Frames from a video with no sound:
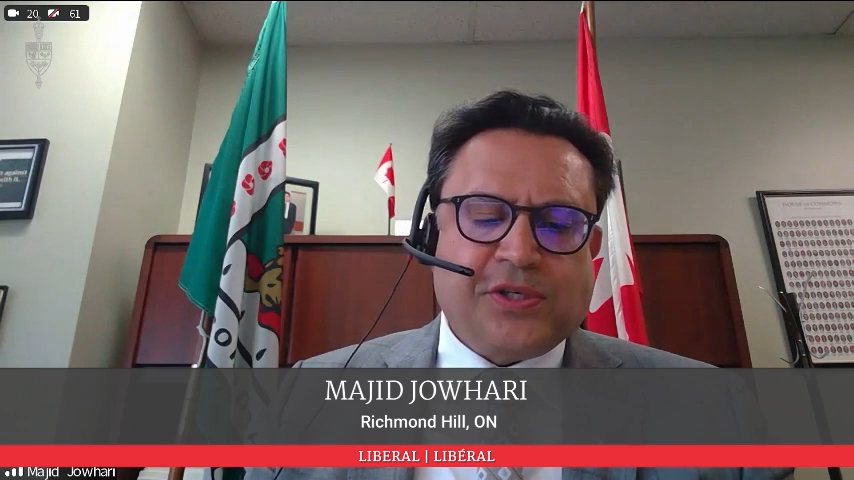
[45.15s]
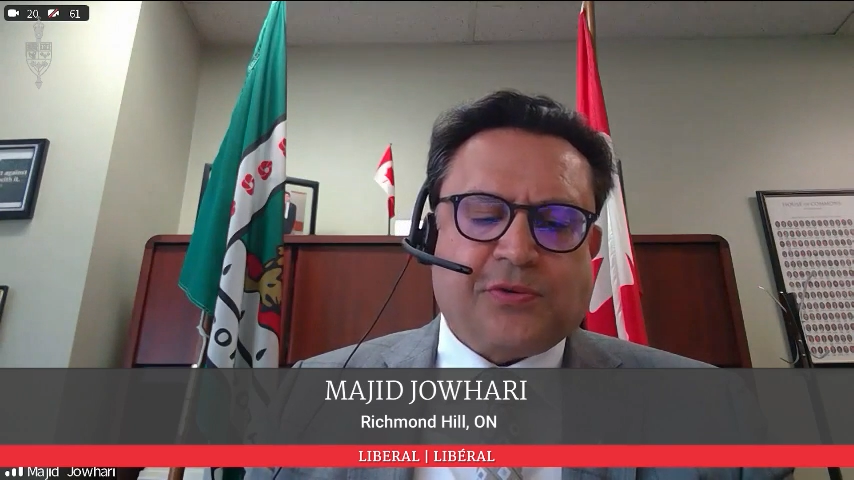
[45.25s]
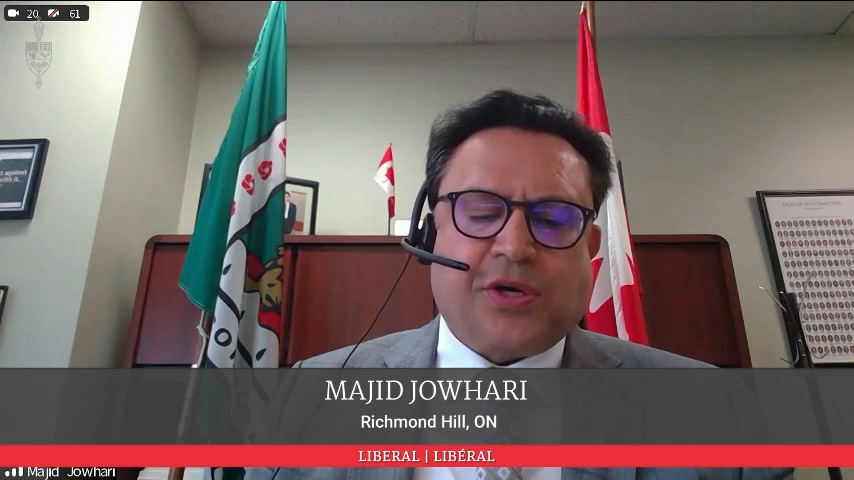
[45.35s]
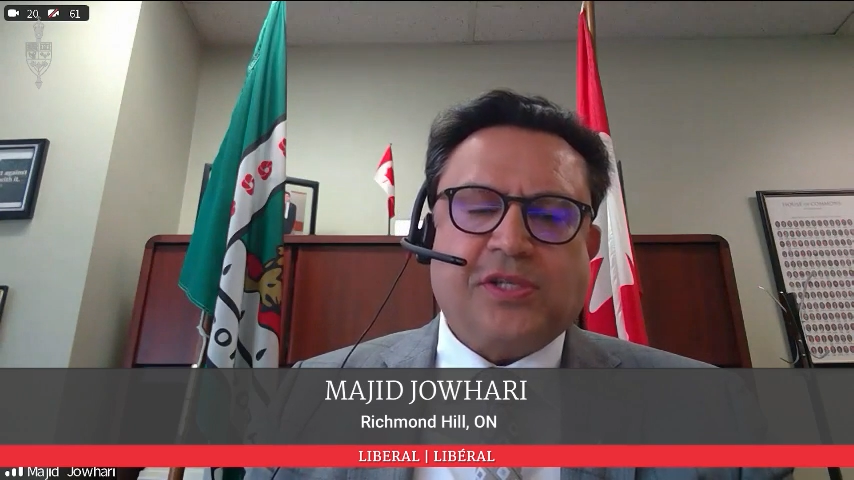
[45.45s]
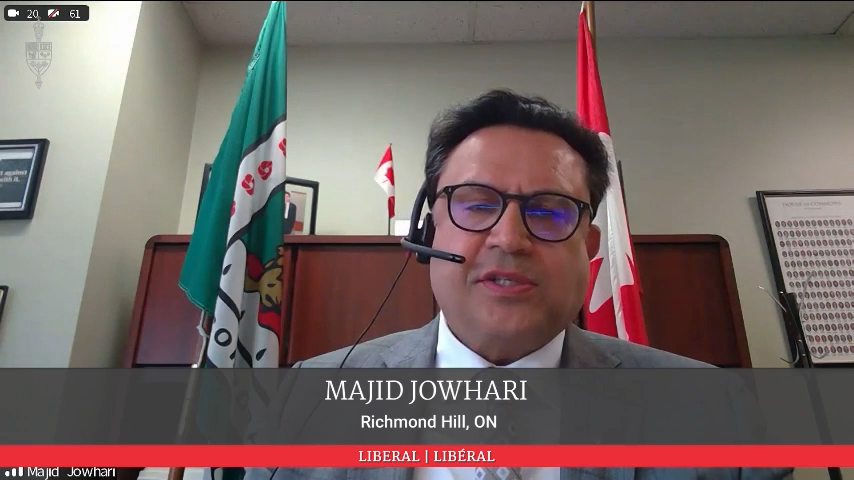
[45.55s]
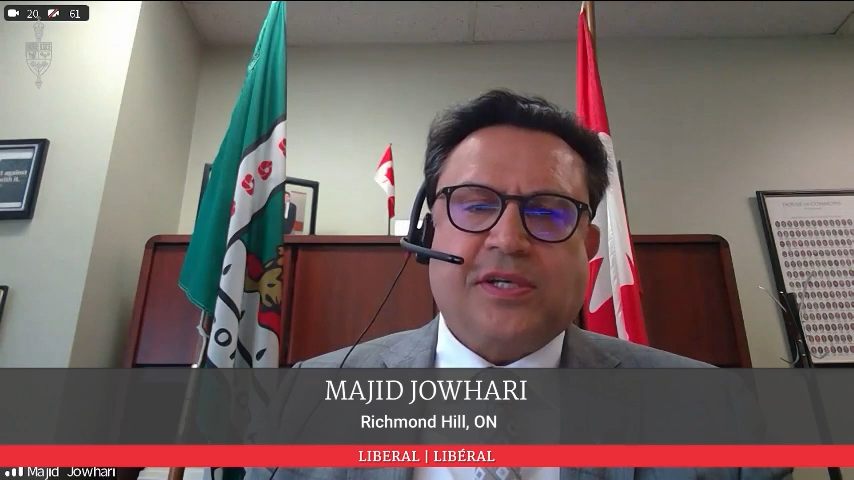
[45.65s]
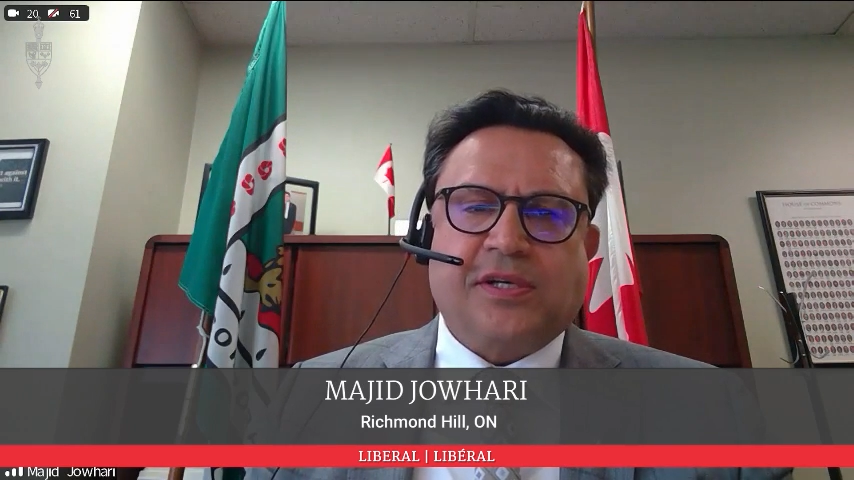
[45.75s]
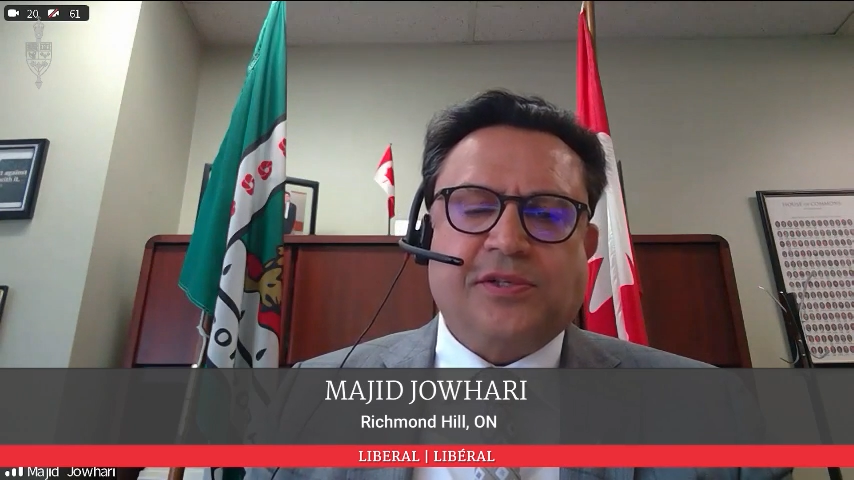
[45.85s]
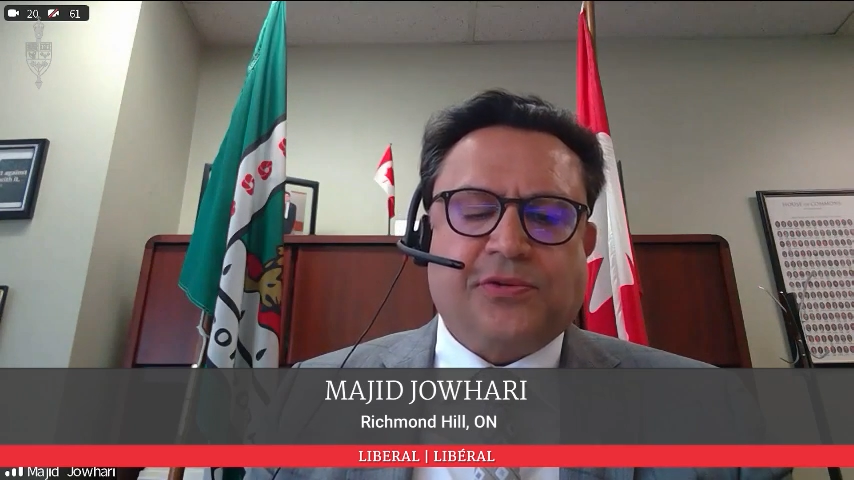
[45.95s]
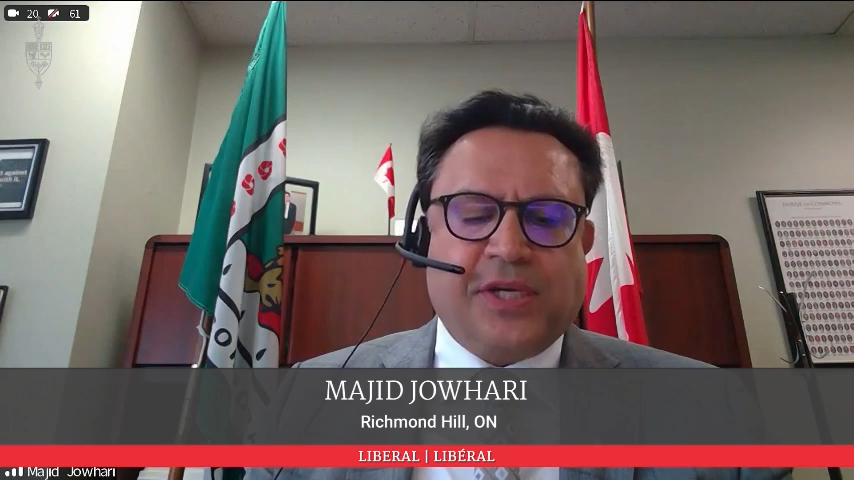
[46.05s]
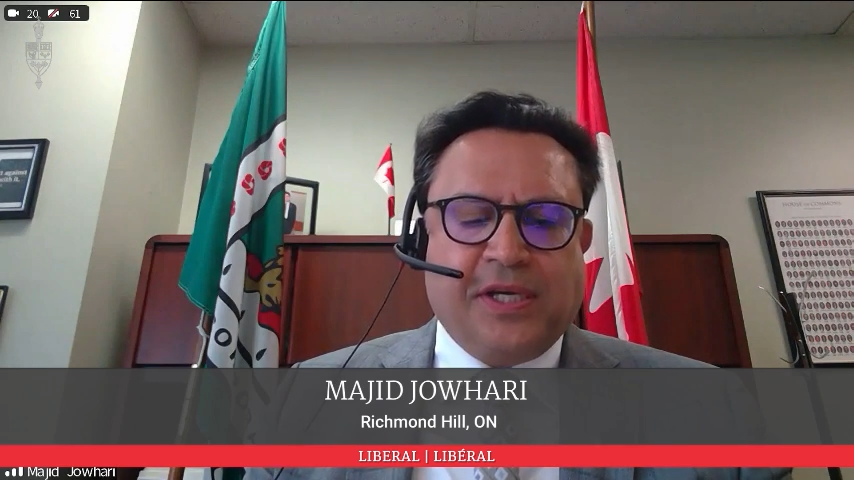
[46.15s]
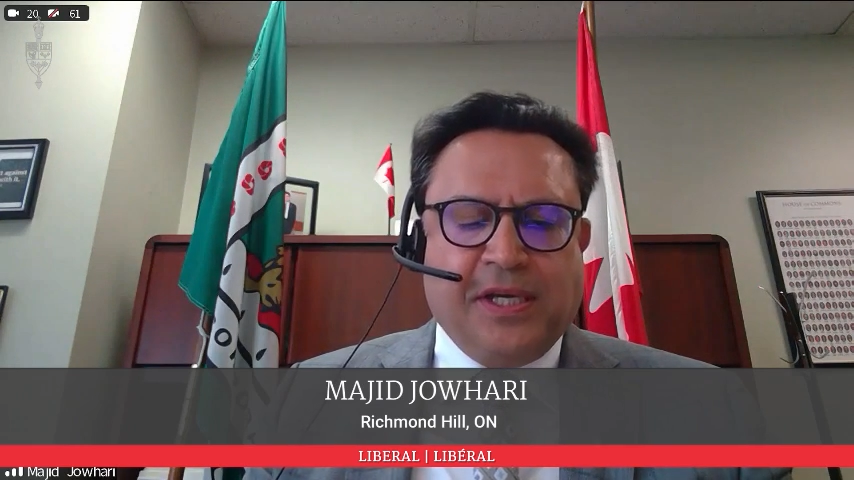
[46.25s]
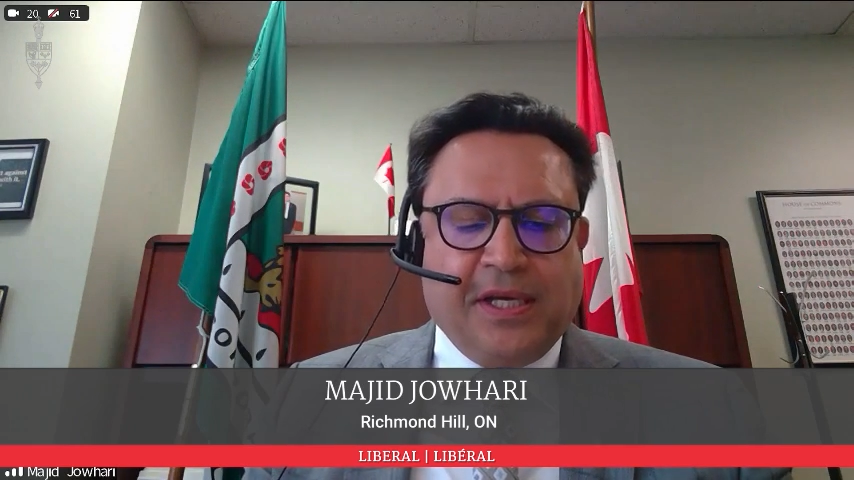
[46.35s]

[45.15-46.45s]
across the country